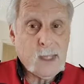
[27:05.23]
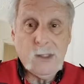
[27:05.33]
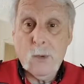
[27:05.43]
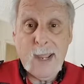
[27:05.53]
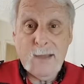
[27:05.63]

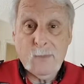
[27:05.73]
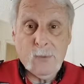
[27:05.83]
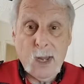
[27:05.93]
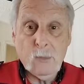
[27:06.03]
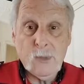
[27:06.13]
Do I have a
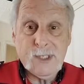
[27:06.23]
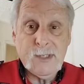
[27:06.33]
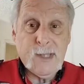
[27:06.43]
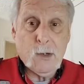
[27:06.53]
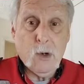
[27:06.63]
problem with
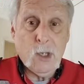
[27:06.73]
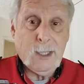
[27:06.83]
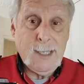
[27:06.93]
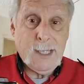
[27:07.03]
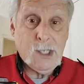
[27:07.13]
synthetic oil
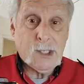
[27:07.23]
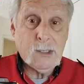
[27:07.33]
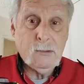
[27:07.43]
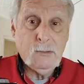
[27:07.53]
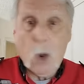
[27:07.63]

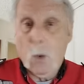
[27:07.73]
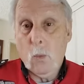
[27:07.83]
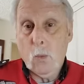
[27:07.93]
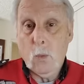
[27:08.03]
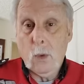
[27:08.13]
leakage? No.
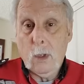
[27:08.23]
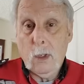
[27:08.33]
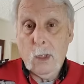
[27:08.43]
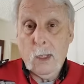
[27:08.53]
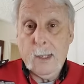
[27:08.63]

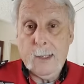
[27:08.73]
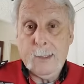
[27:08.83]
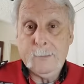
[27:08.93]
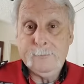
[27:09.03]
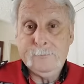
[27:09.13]

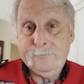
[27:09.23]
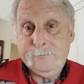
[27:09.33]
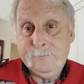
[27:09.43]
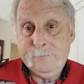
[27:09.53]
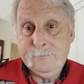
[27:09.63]

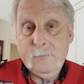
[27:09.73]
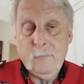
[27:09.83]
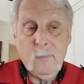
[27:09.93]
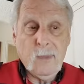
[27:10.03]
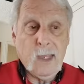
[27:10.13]

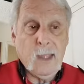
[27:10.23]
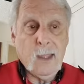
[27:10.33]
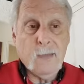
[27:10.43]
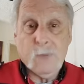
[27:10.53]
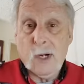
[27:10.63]

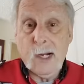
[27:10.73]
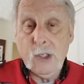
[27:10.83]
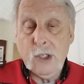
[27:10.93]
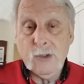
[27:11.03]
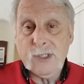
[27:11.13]
I put it
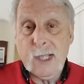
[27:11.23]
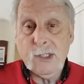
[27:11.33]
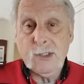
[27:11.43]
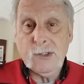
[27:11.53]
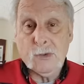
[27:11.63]
in used
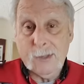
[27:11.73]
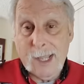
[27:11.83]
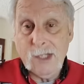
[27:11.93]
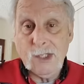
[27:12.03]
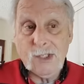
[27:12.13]
engines or
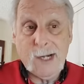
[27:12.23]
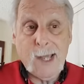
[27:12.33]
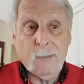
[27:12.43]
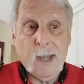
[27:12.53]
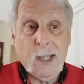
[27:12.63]
engines that
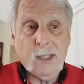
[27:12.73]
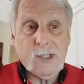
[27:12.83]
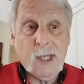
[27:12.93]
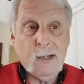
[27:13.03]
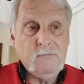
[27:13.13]
had
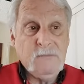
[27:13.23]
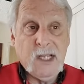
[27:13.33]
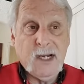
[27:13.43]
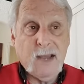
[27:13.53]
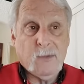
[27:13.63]
miles on it,
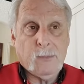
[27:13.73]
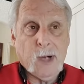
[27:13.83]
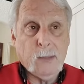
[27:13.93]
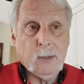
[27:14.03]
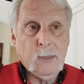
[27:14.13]
didn't have a
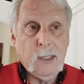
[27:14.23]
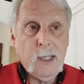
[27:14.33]
problem.